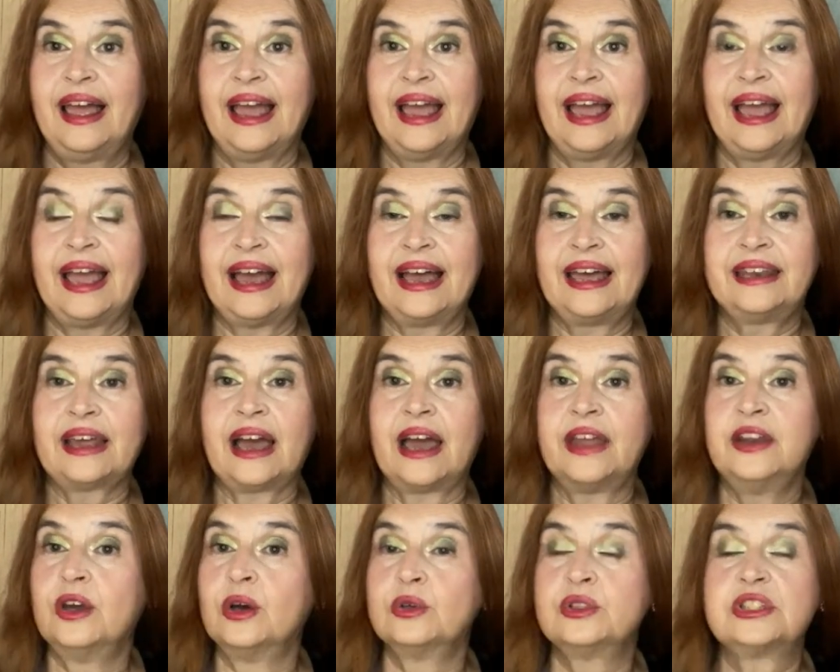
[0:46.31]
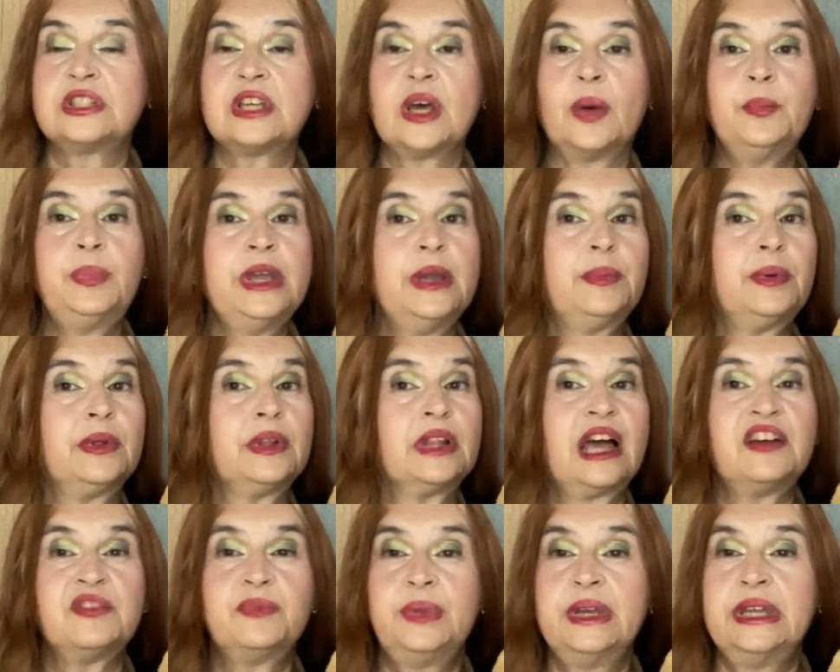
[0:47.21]
And I know some people
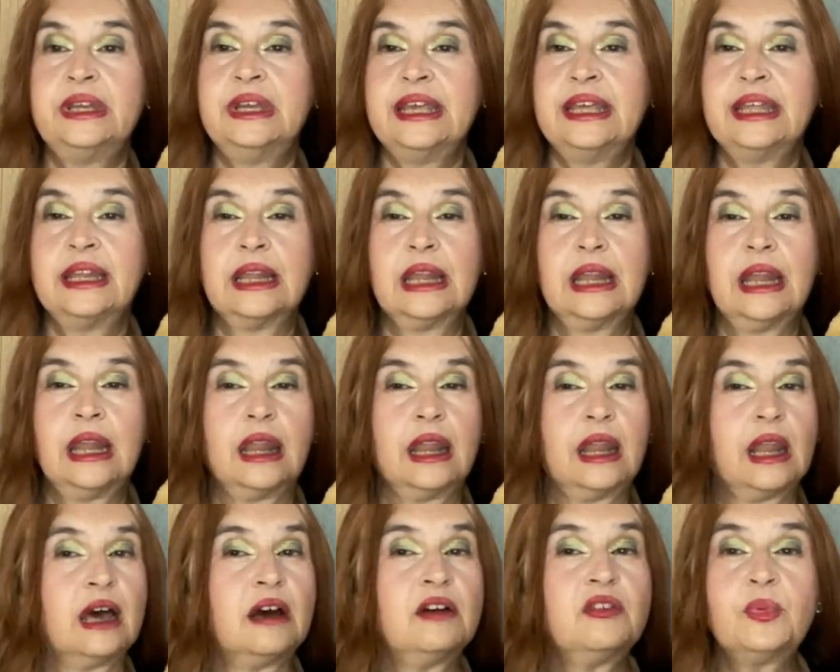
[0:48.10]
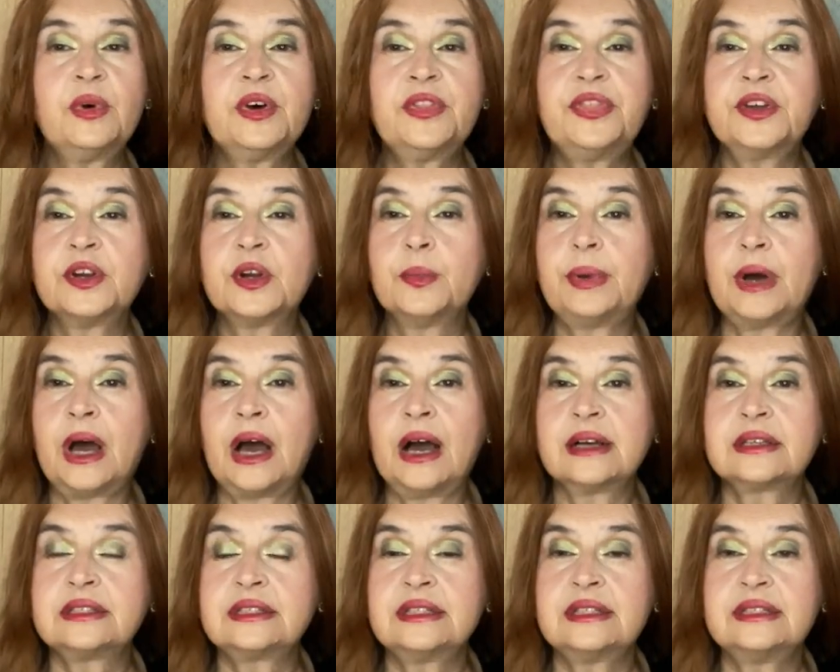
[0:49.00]
have been in love with their
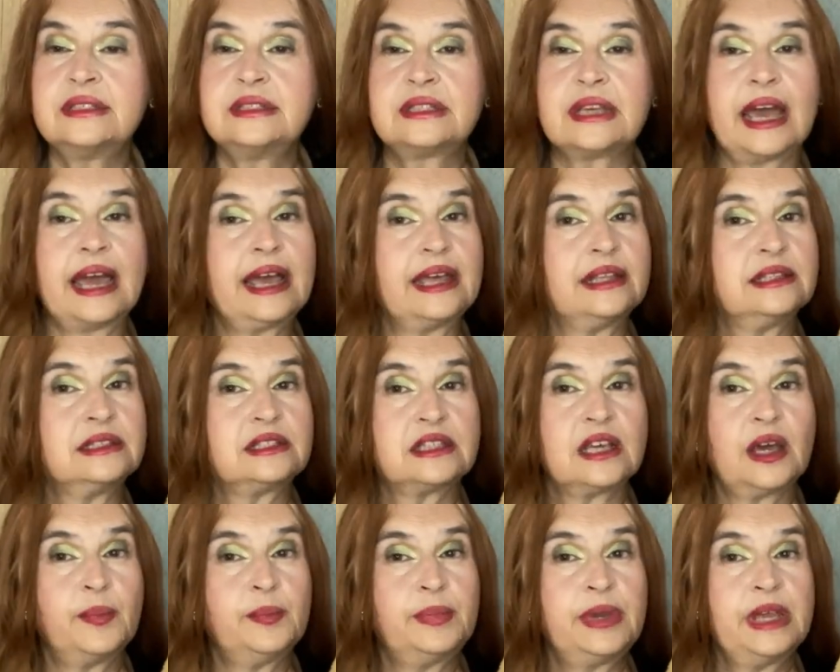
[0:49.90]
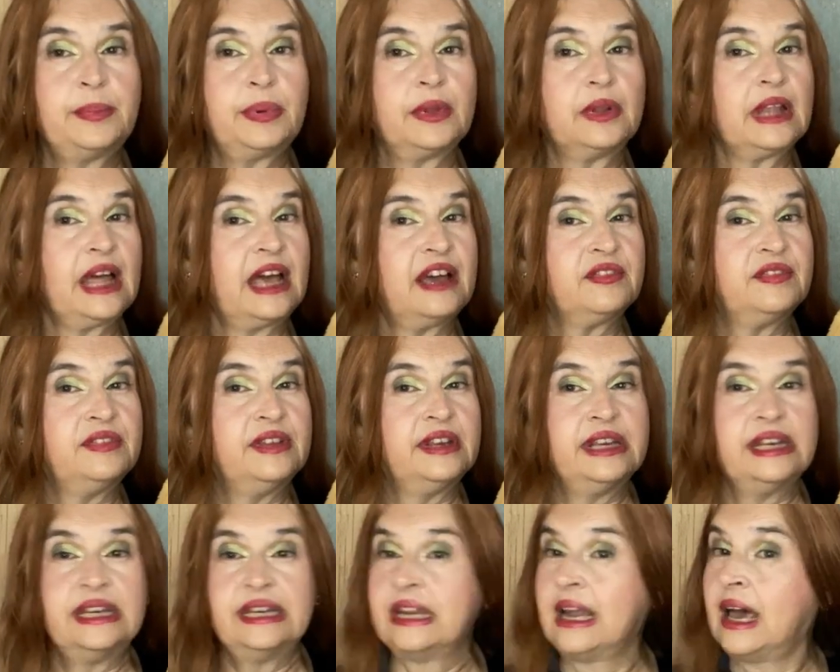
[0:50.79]
boxes, and some people have
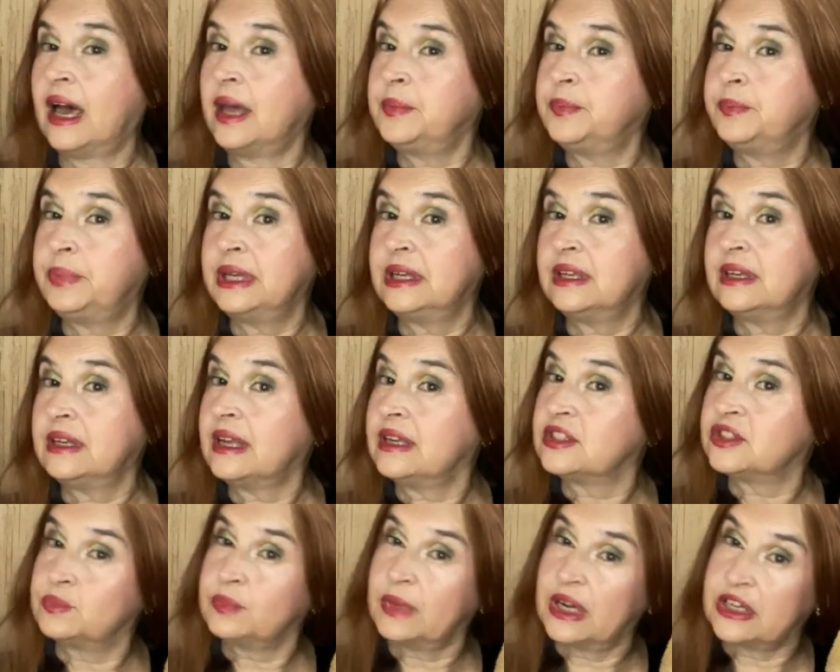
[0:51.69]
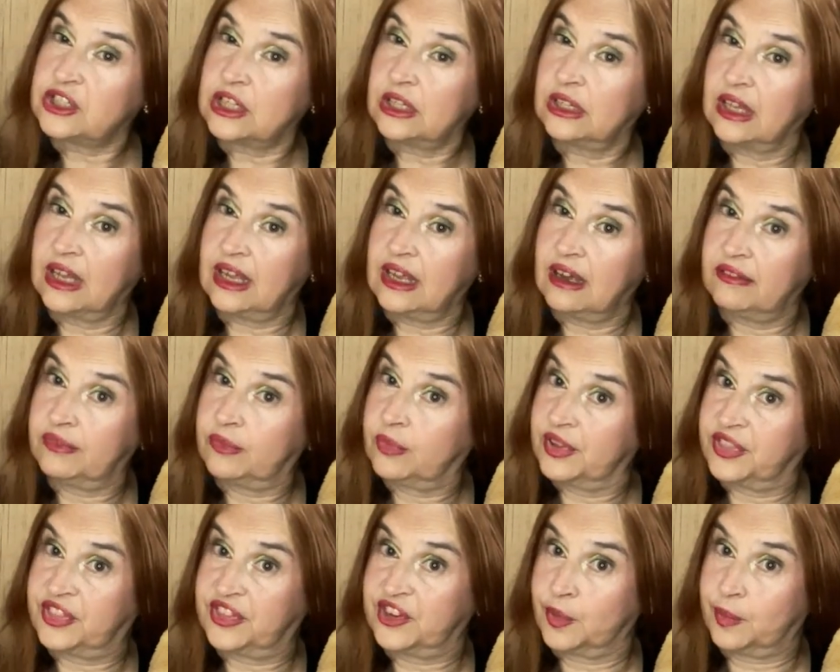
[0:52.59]
not been as much in love
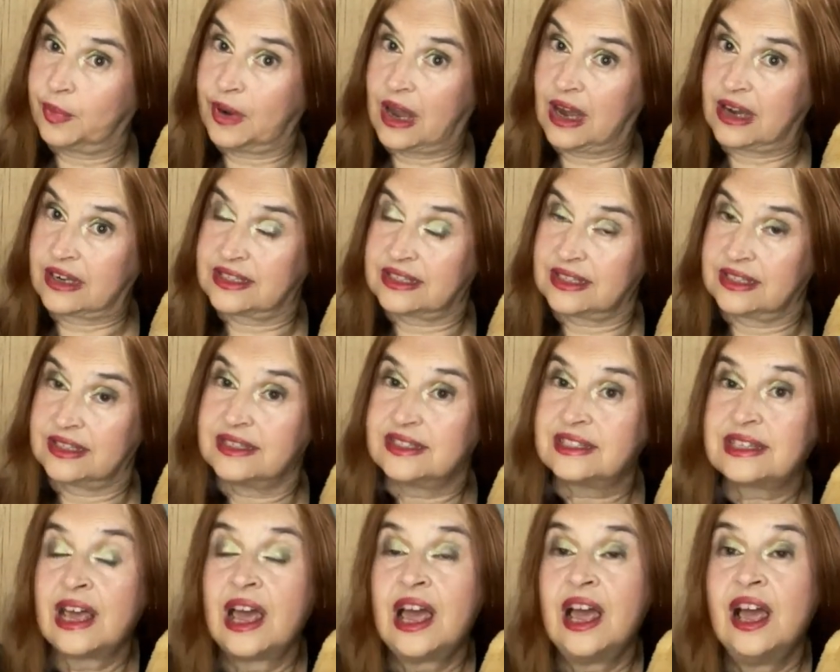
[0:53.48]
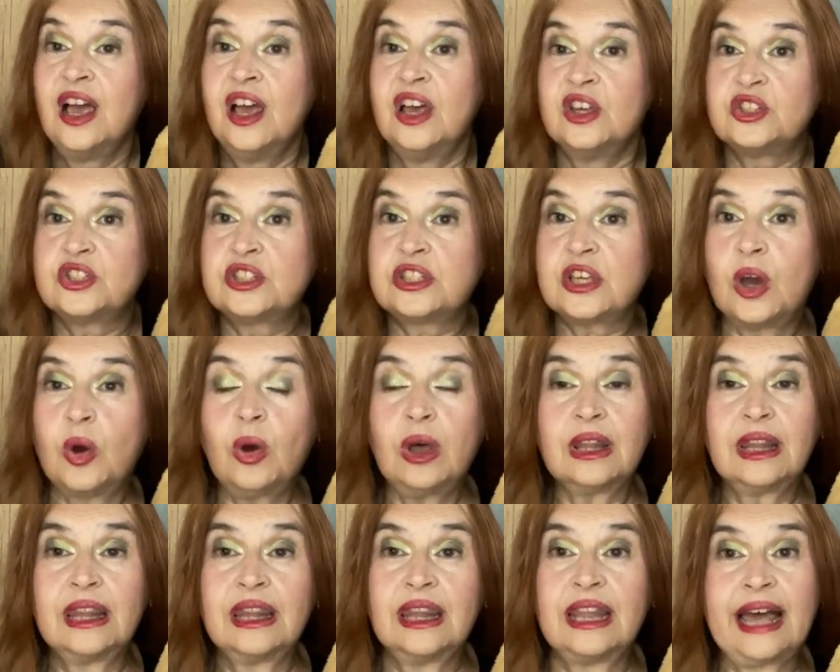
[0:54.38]
with their boxes. So
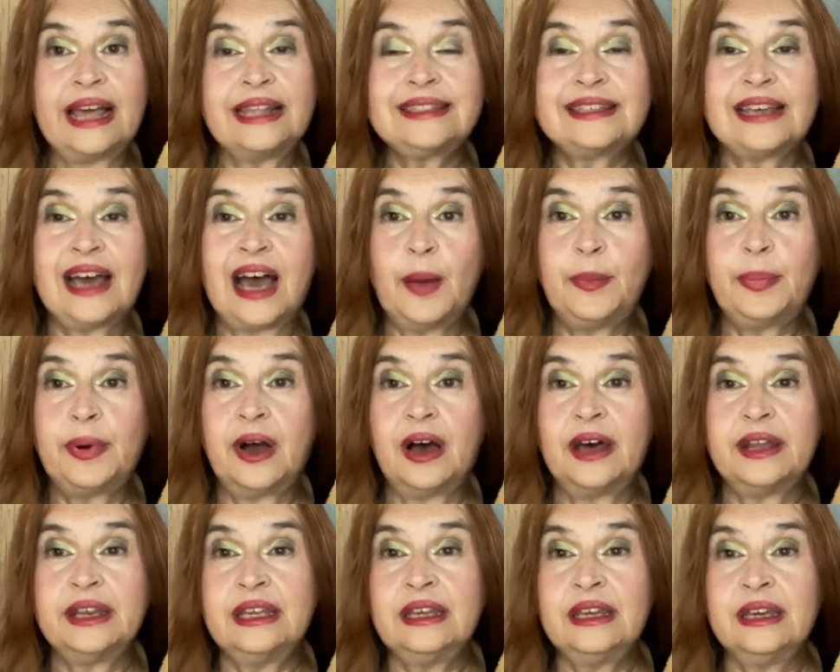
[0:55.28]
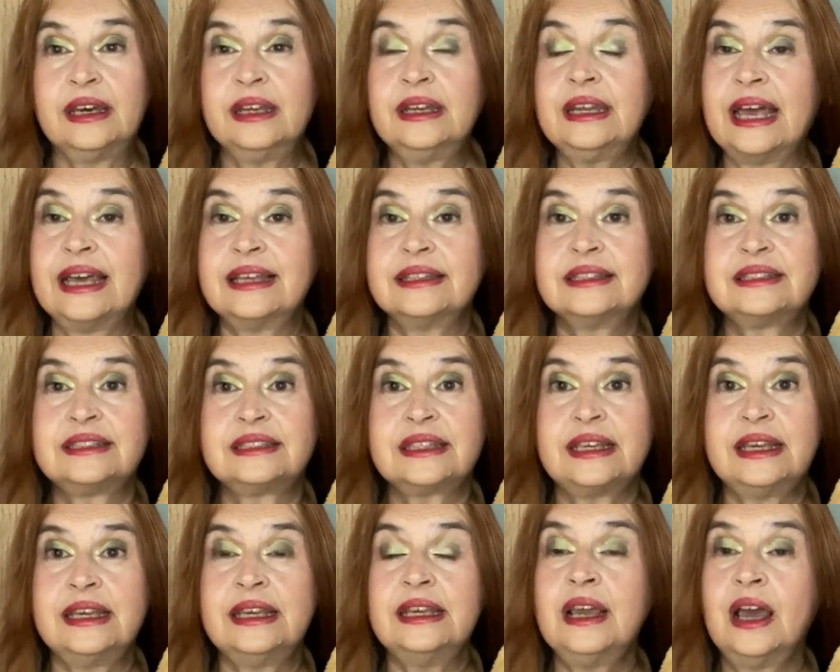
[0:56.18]
let's hop on in and
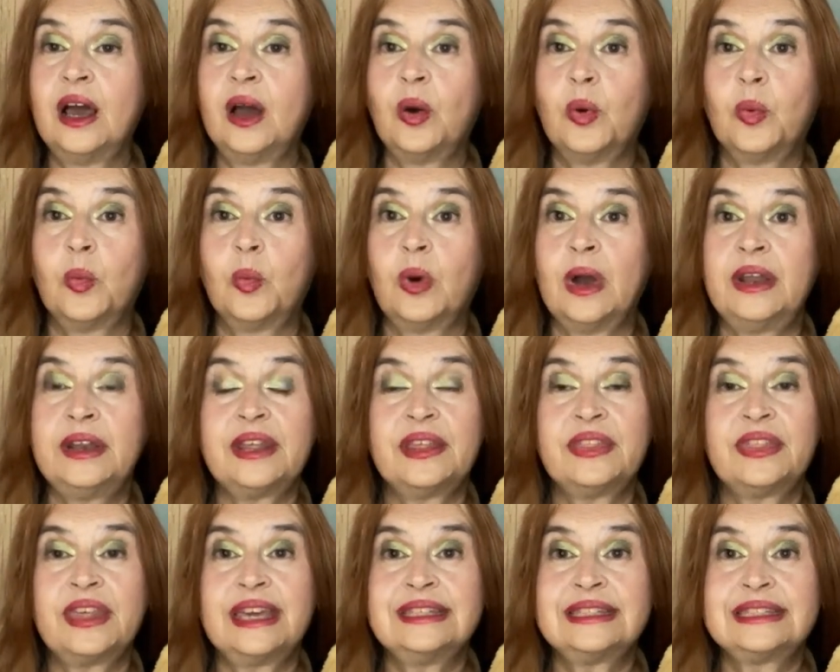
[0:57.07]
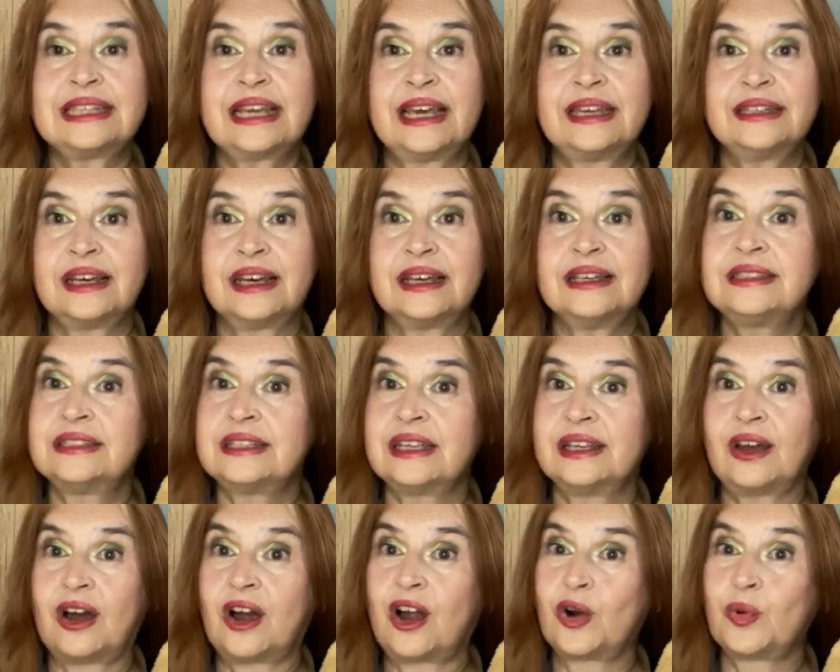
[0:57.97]
see what they sent us,
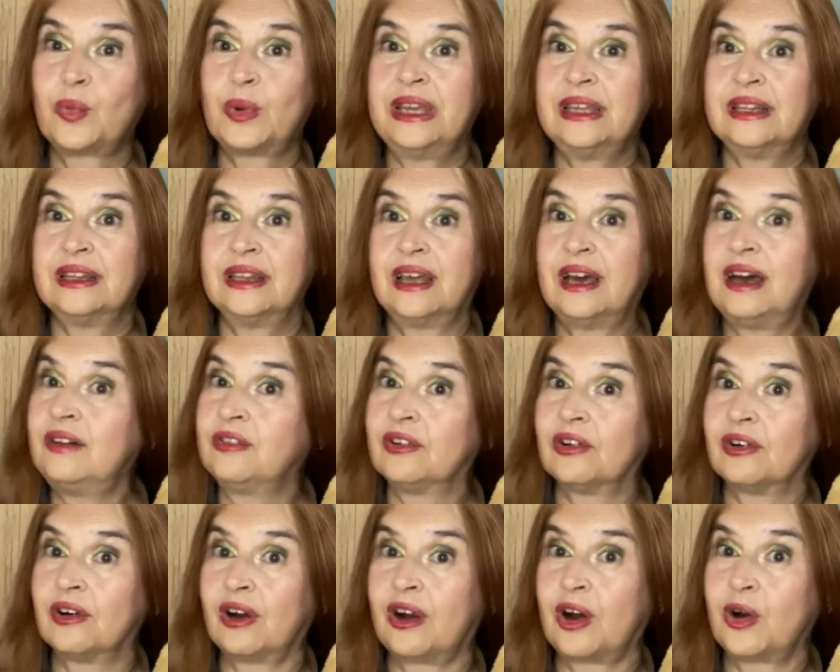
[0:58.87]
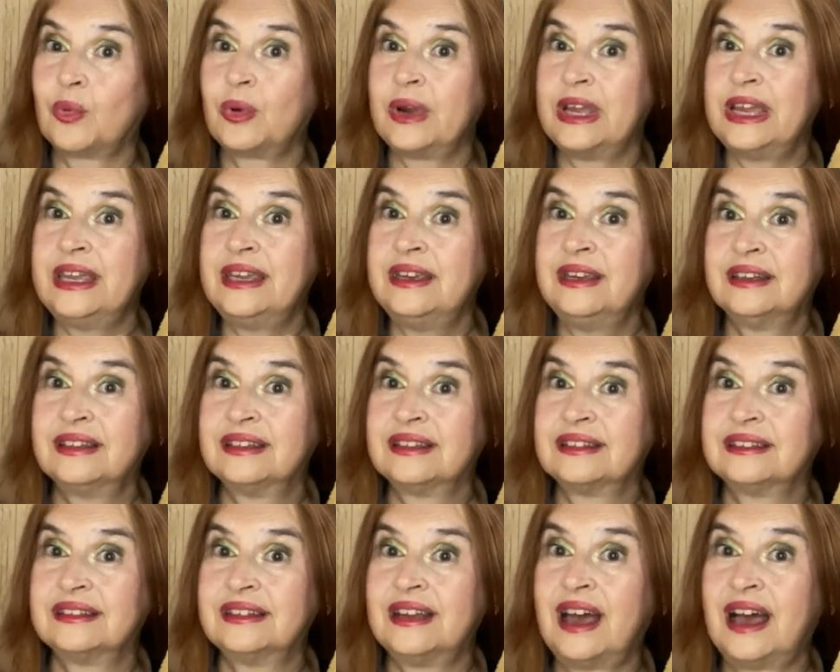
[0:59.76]
and are we in love or are we
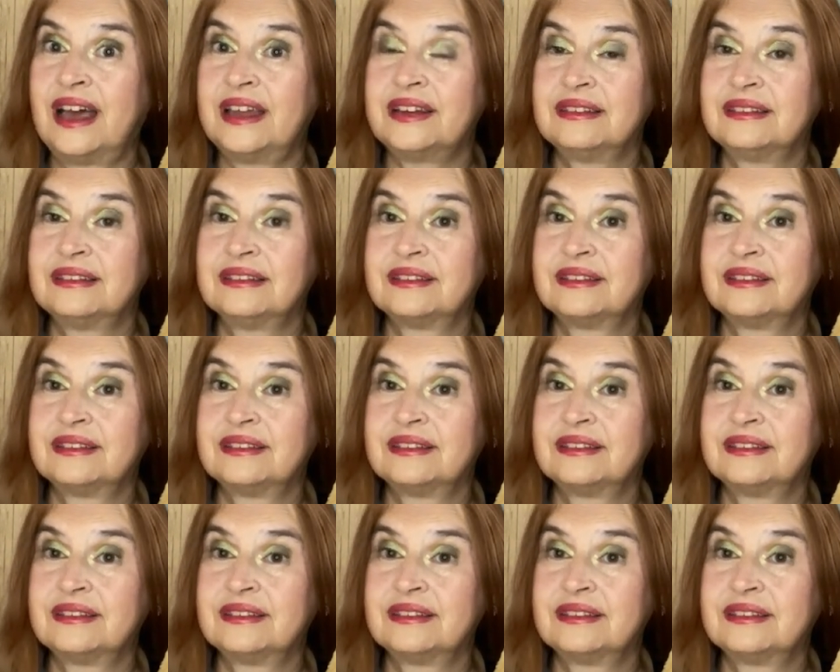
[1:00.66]
not